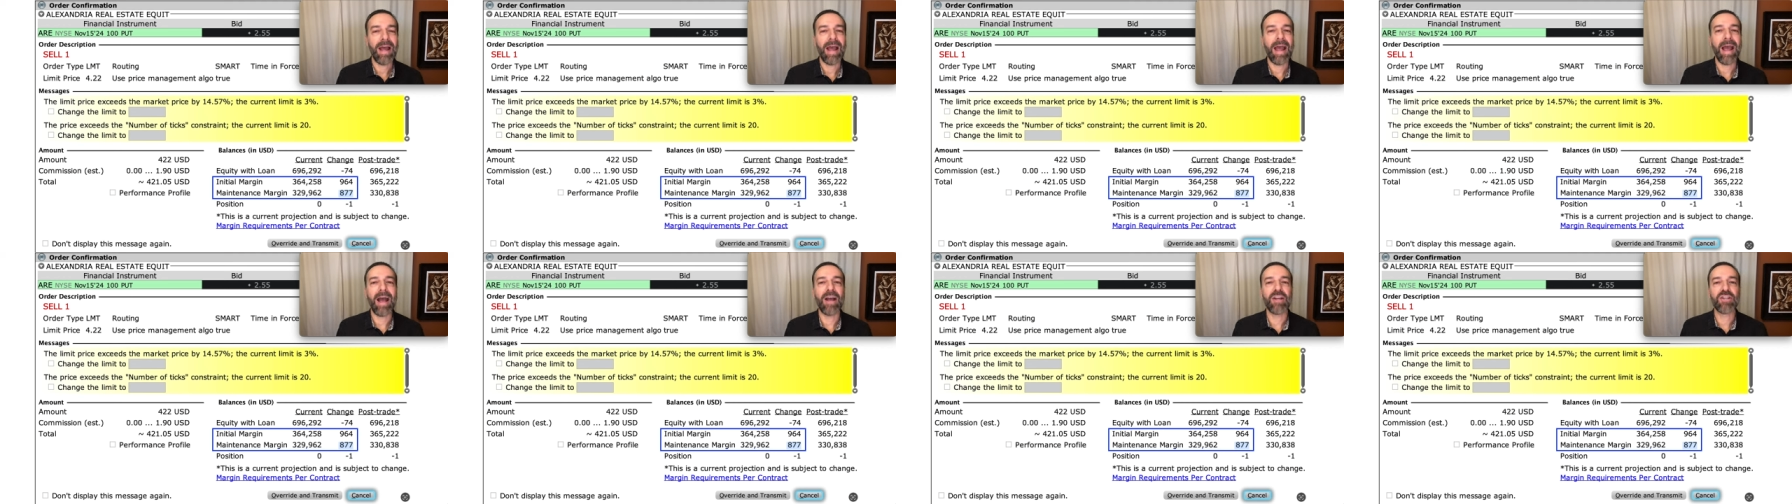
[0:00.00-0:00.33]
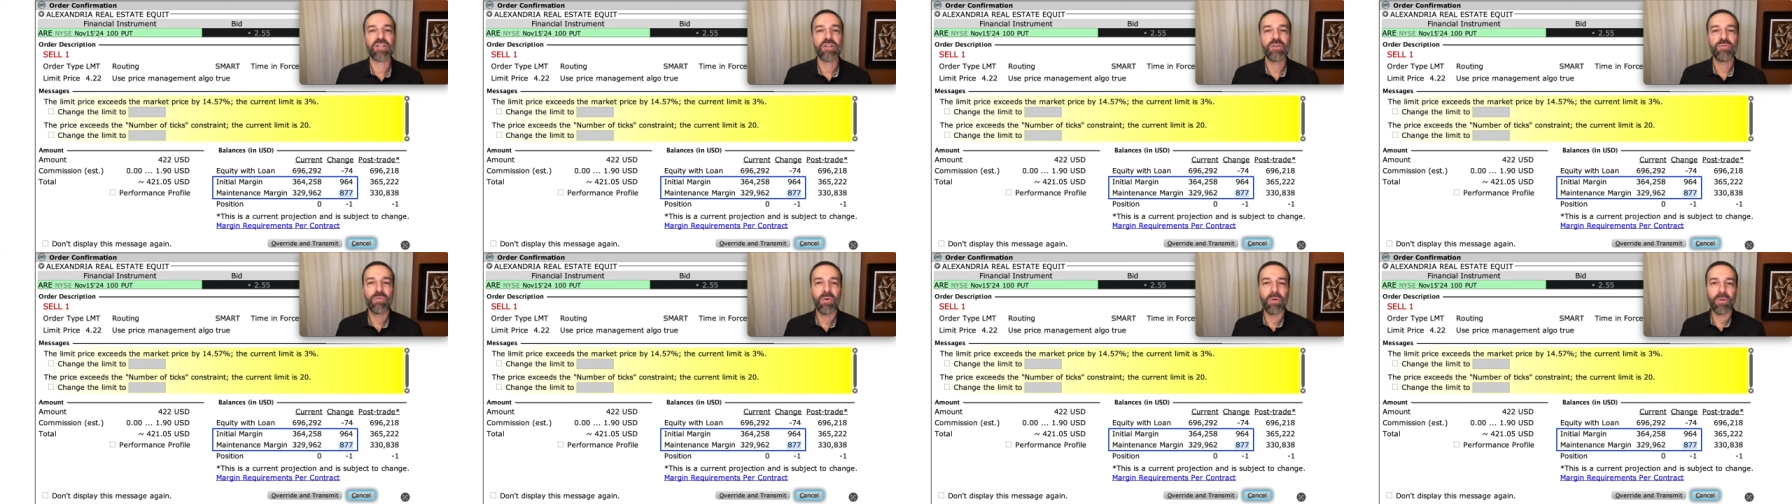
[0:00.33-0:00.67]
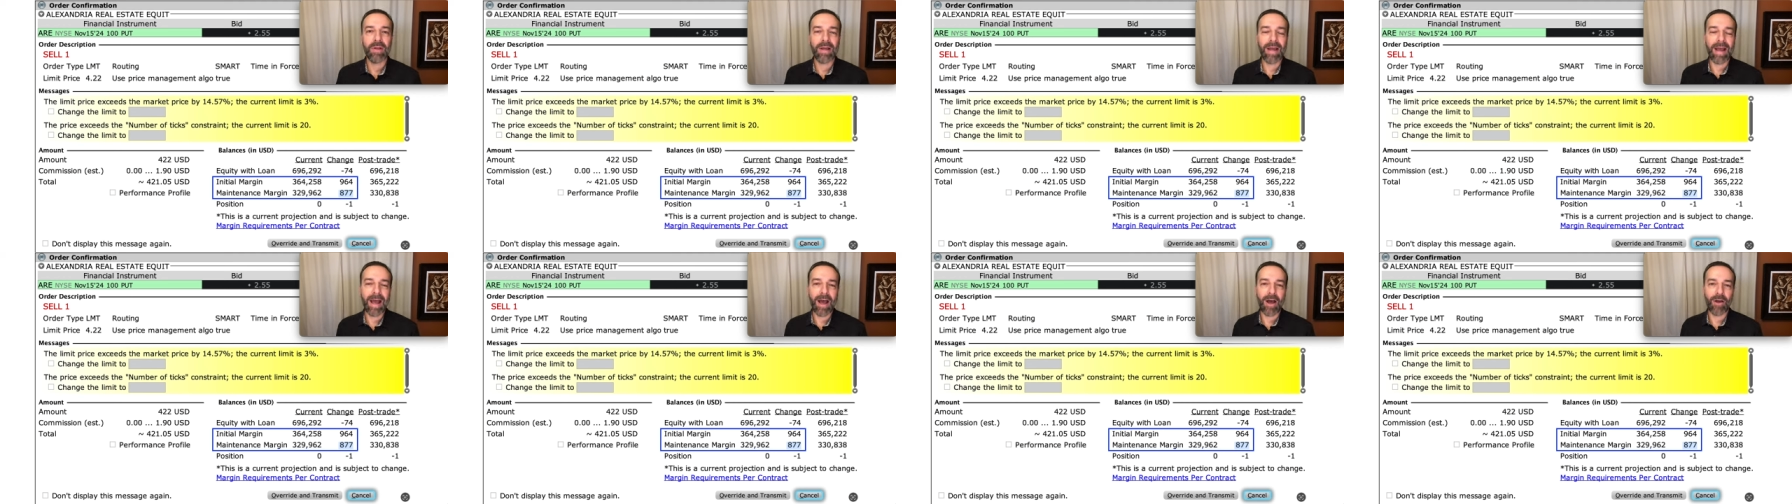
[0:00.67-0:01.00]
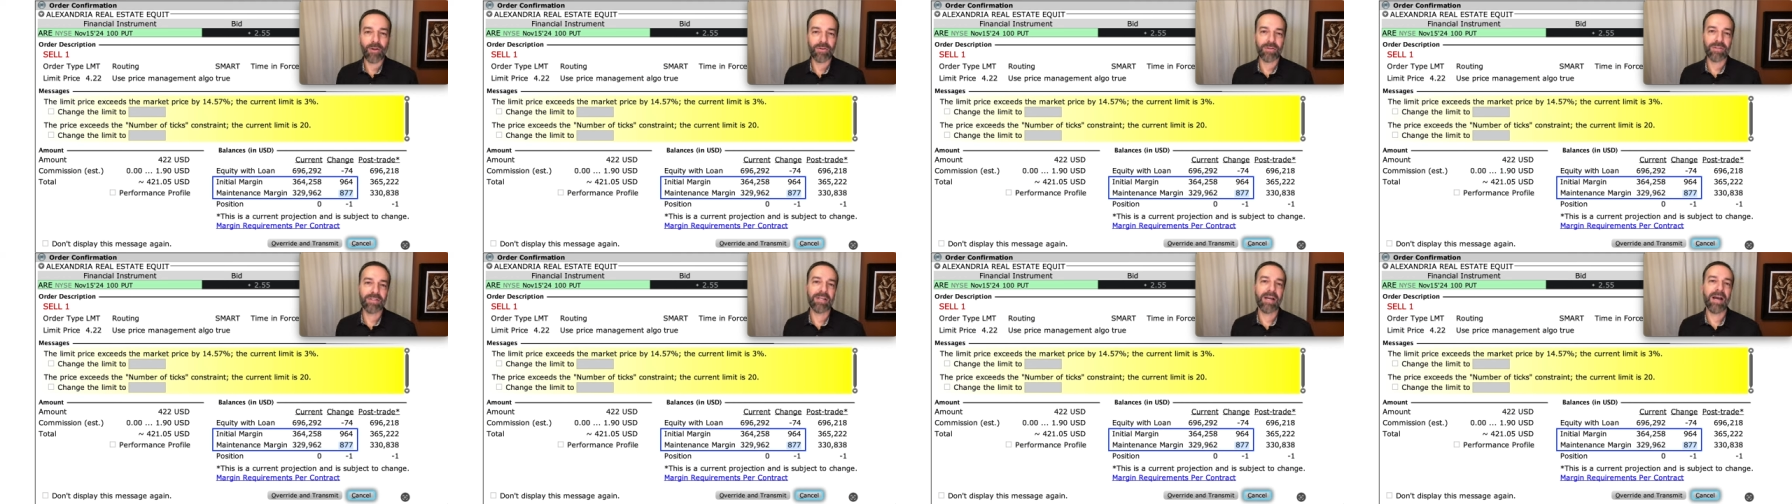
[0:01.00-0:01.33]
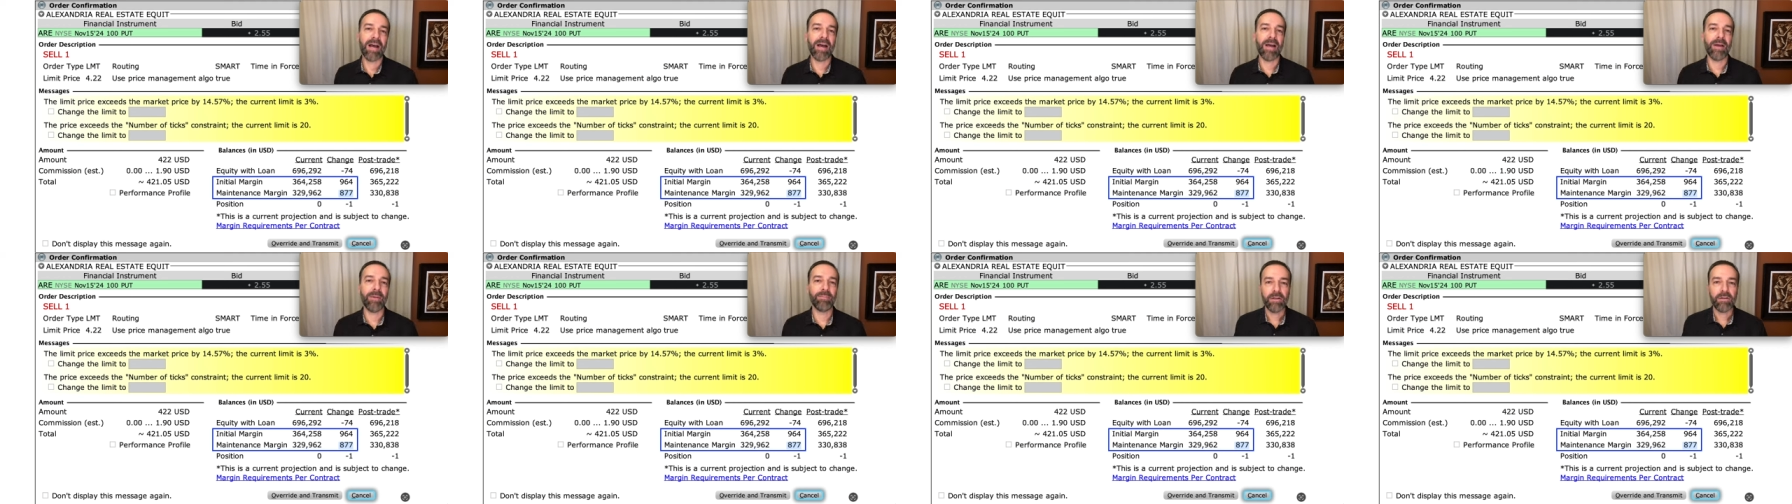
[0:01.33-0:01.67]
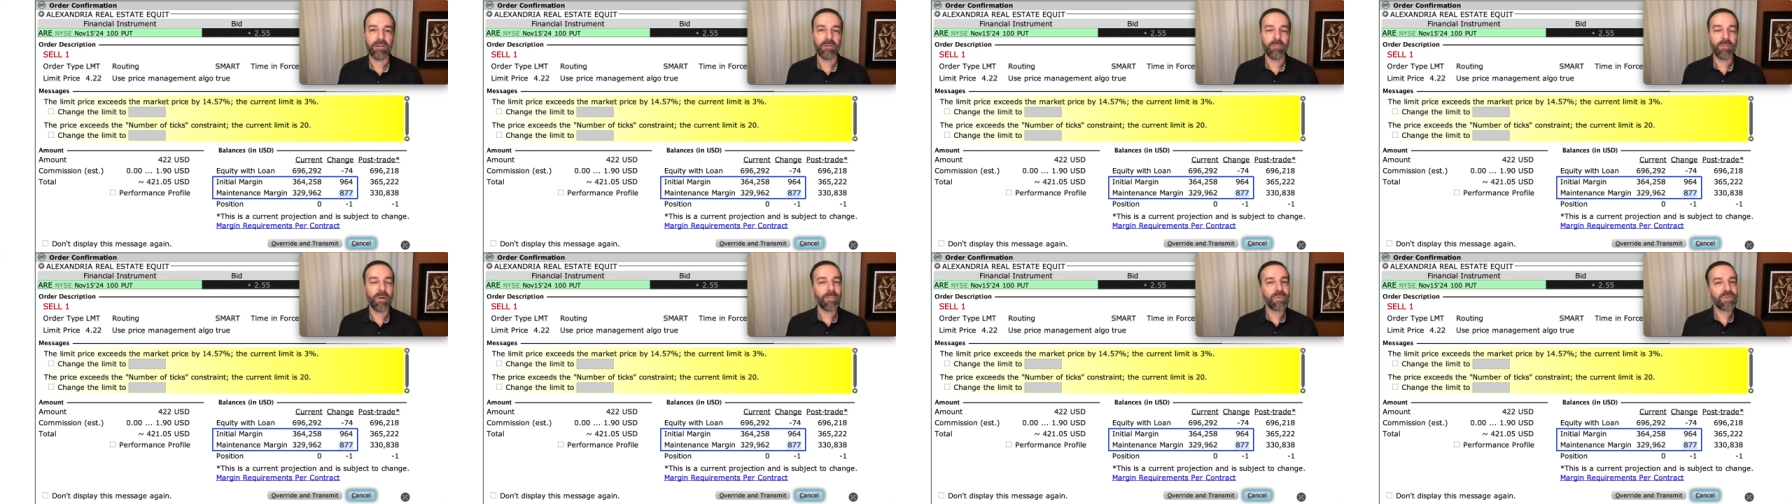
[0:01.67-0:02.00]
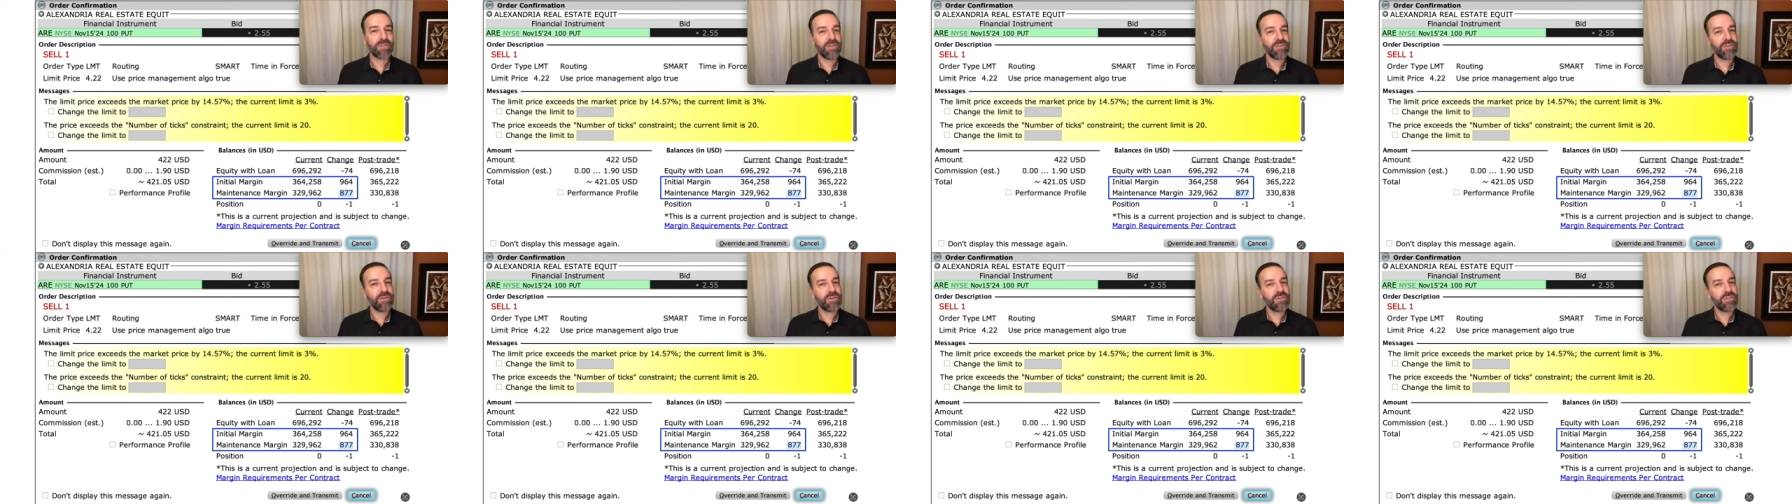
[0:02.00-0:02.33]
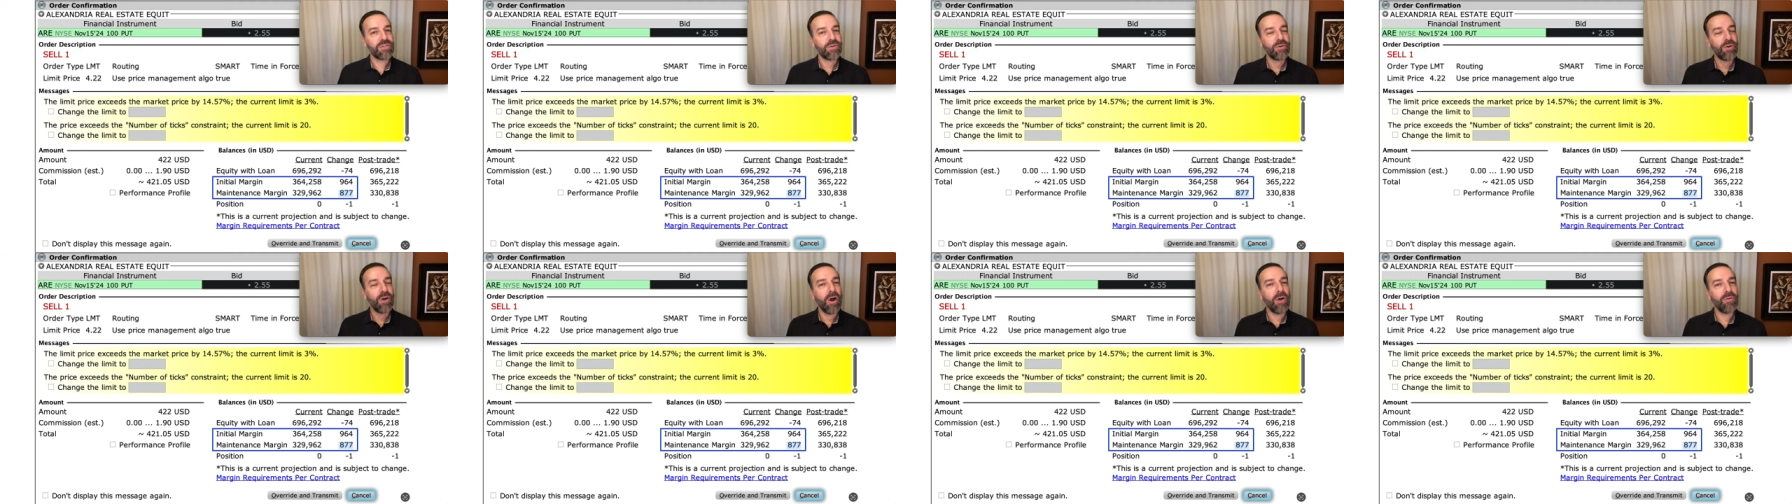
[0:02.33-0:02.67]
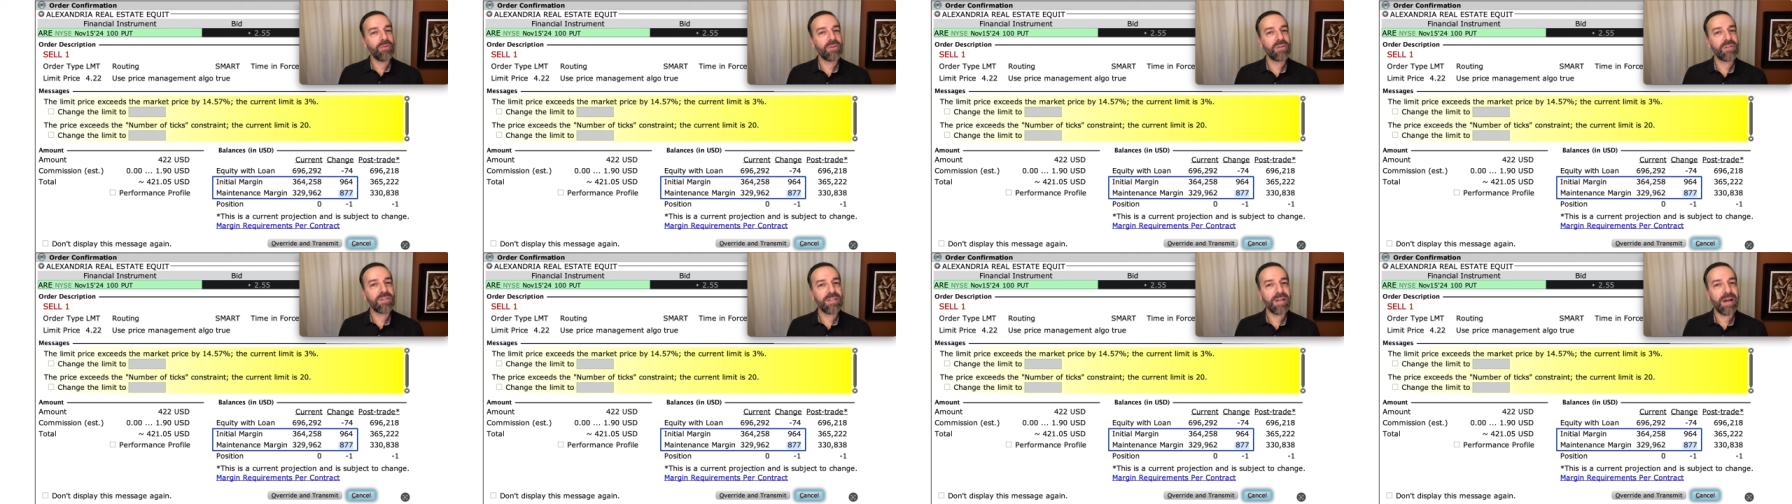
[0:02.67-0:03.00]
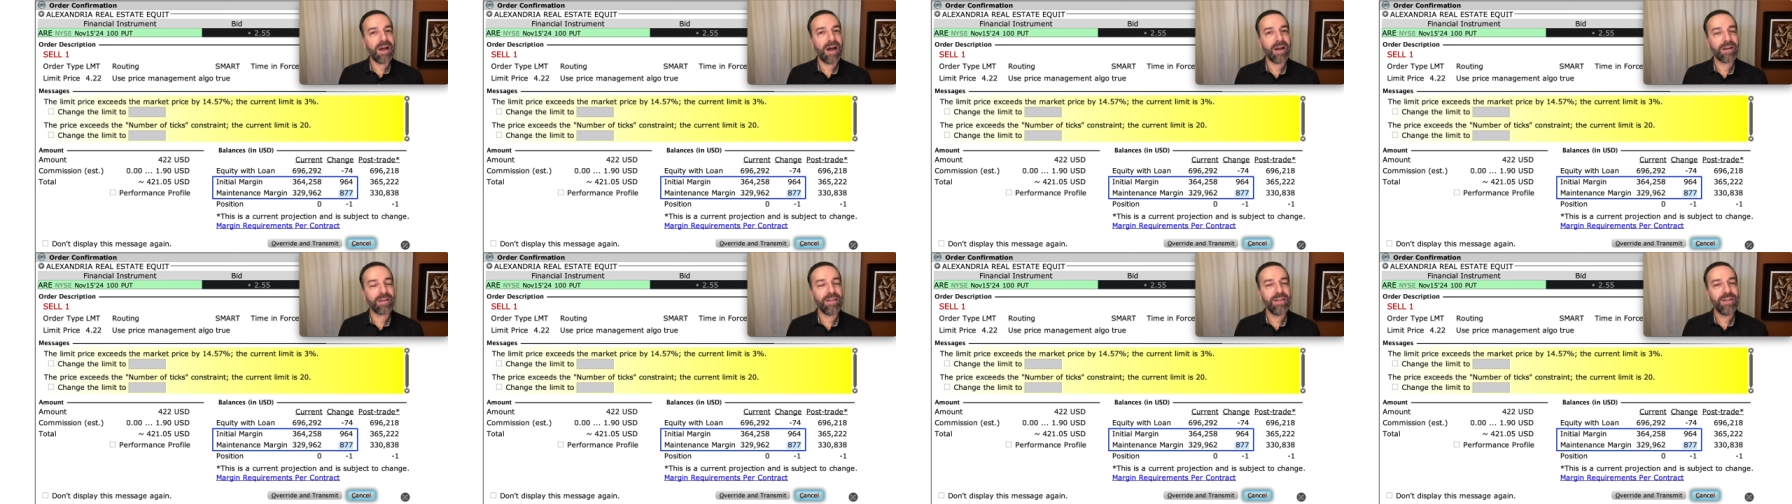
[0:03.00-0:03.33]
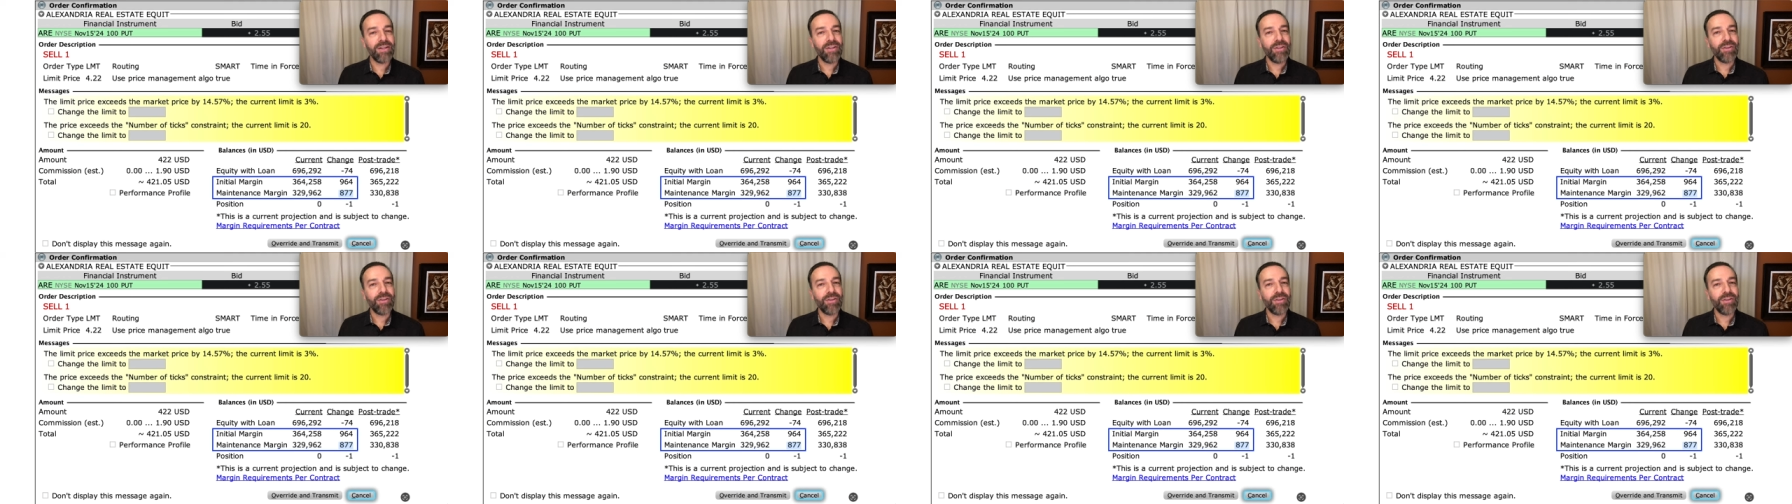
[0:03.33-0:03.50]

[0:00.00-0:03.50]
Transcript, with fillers: as you roll it out in time. Remember, since you still own the stock,